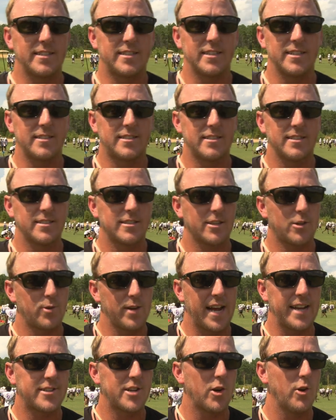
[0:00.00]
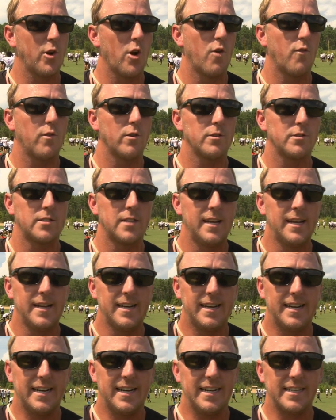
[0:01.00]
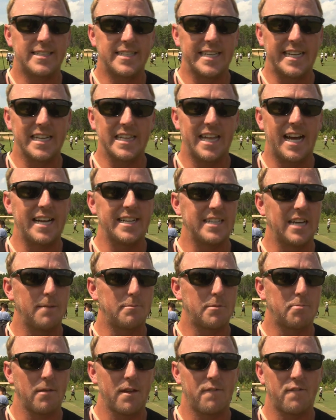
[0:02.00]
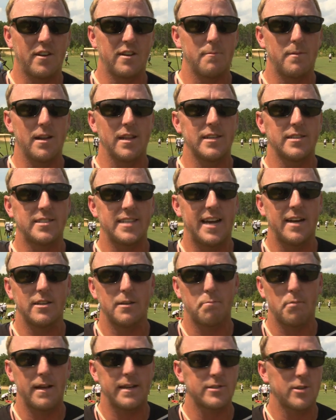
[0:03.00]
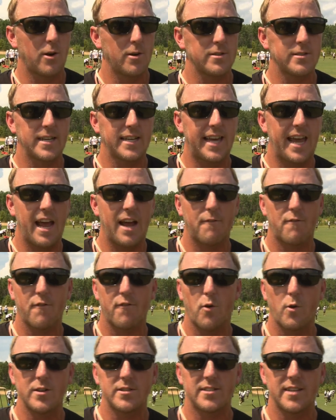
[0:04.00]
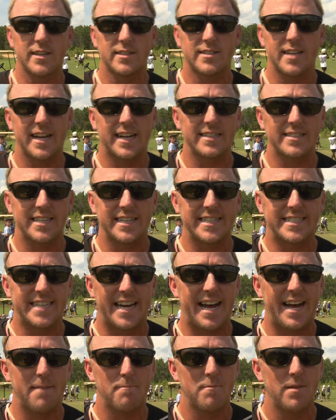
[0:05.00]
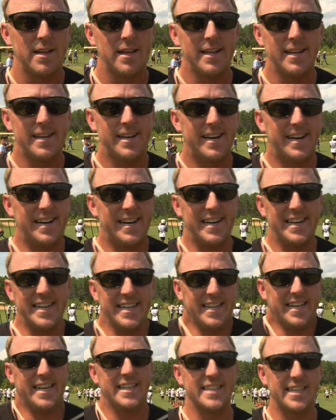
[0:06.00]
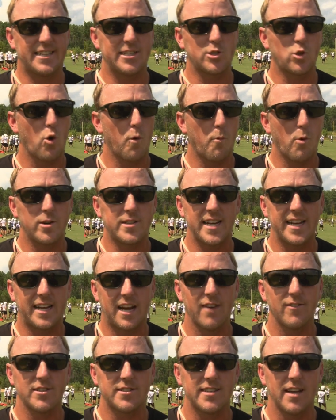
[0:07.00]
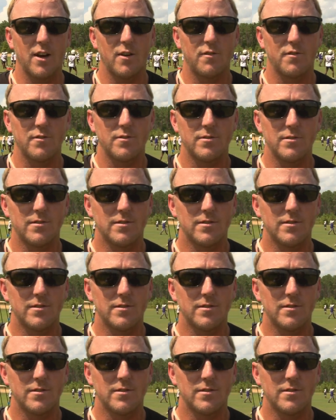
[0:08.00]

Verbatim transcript: to, to, to create turnovers, uh, to get lined up, to play fundamentally sound, to play as hard as they can for four to six seconds at a time, uh, and, and let the scoreboard take care of itself.